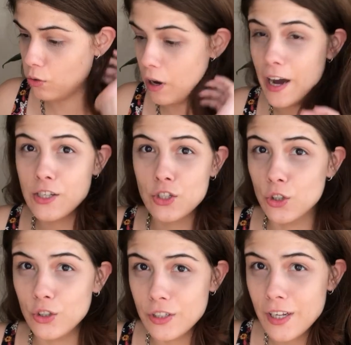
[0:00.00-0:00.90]
know, highest
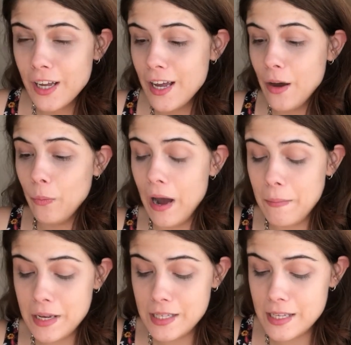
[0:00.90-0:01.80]
good. Why
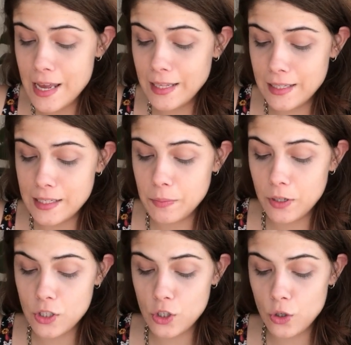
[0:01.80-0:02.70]
am I saying this?
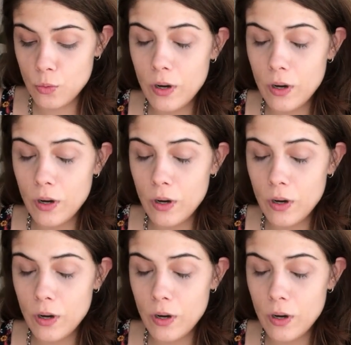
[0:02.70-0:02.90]
Because you